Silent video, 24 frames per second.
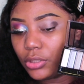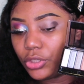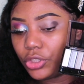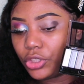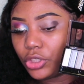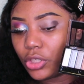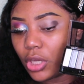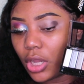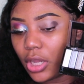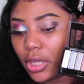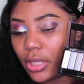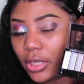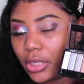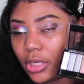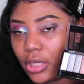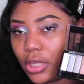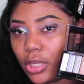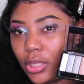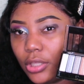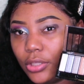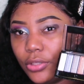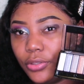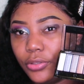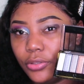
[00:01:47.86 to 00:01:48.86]
chocolate
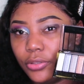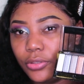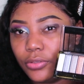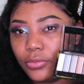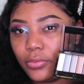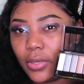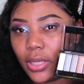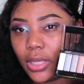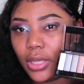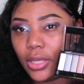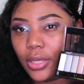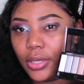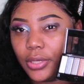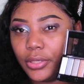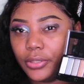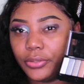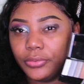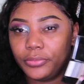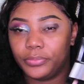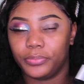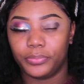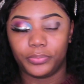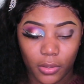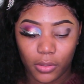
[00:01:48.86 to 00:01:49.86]
color right here.
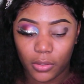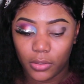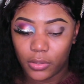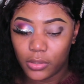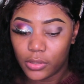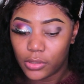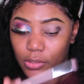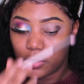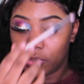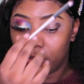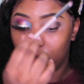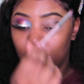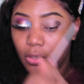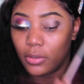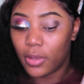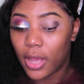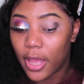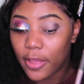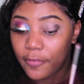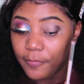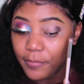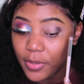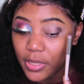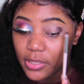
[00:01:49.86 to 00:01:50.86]
So
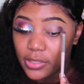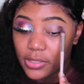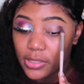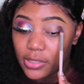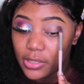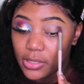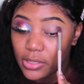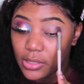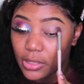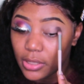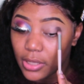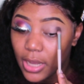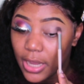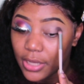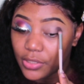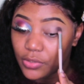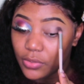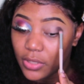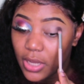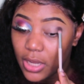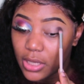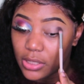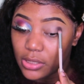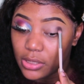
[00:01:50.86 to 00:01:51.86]
I've been sick, as
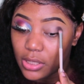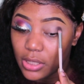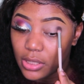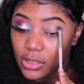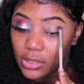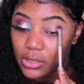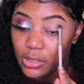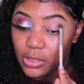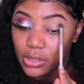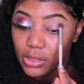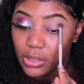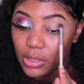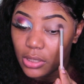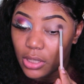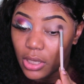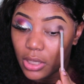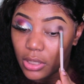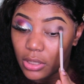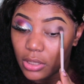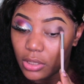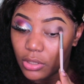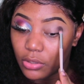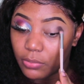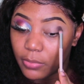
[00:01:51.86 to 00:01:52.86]
you guys can see
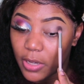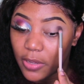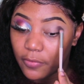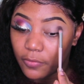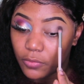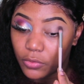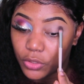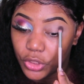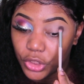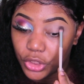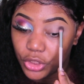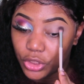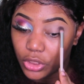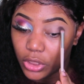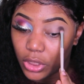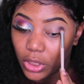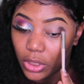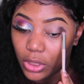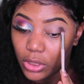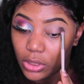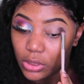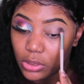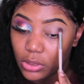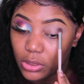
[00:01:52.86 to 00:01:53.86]
and hear my voice
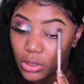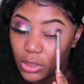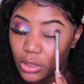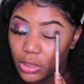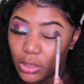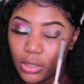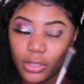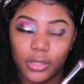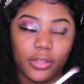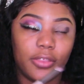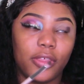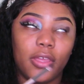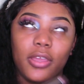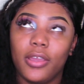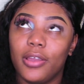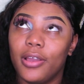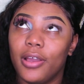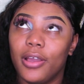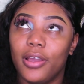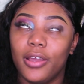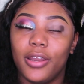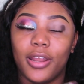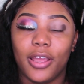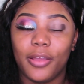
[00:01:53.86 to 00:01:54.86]
change. Oh, thank
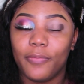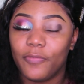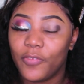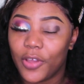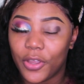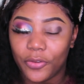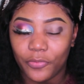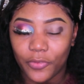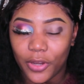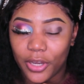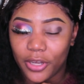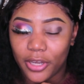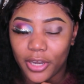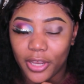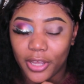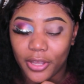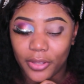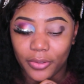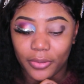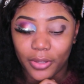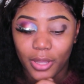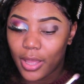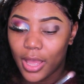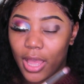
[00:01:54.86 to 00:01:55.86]
God, I'm fine right
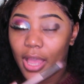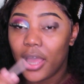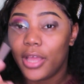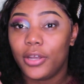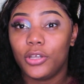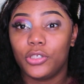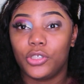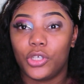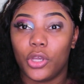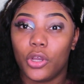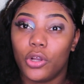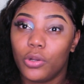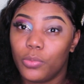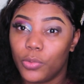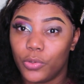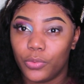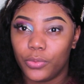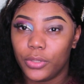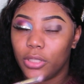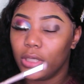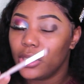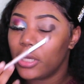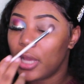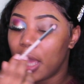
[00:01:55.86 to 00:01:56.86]
now. I had a terrible
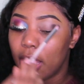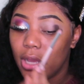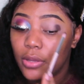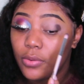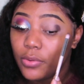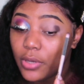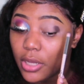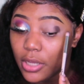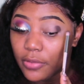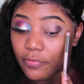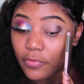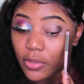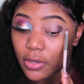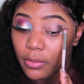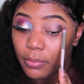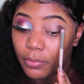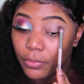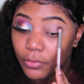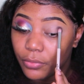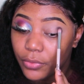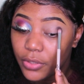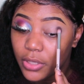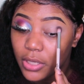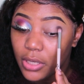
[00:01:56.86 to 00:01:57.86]
week. I couldn't even
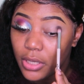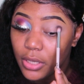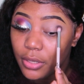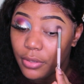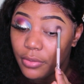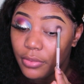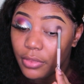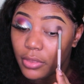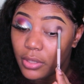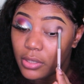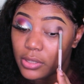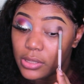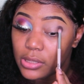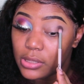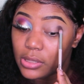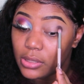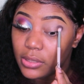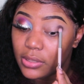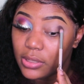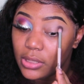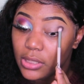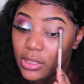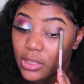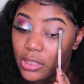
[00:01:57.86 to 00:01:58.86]
breathe,
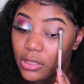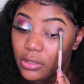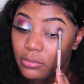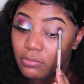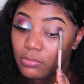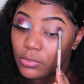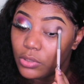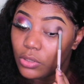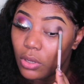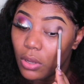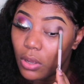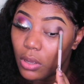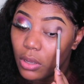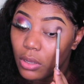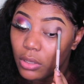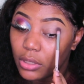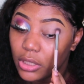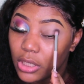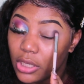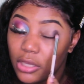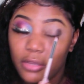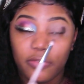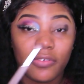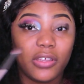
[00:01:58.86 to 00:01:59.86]
sleep,
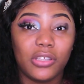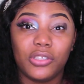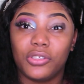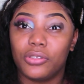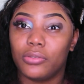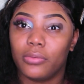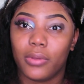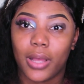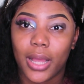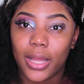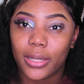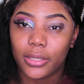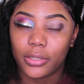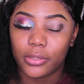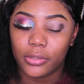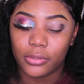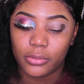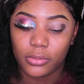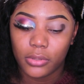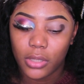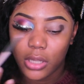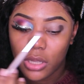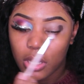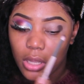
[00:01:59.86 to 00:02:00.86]
talk, even
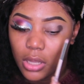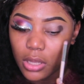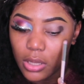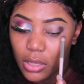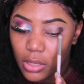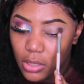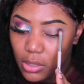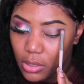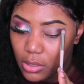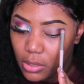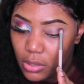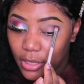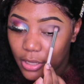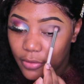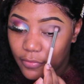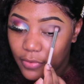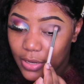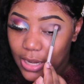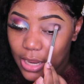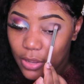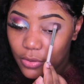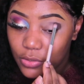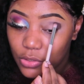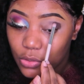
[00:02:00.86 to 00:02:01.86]
swallow.
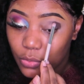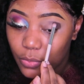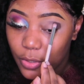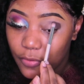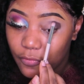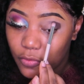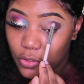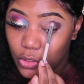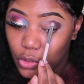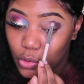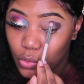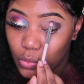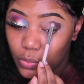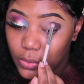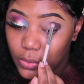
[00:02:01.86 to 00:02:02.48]
Even I was away for 2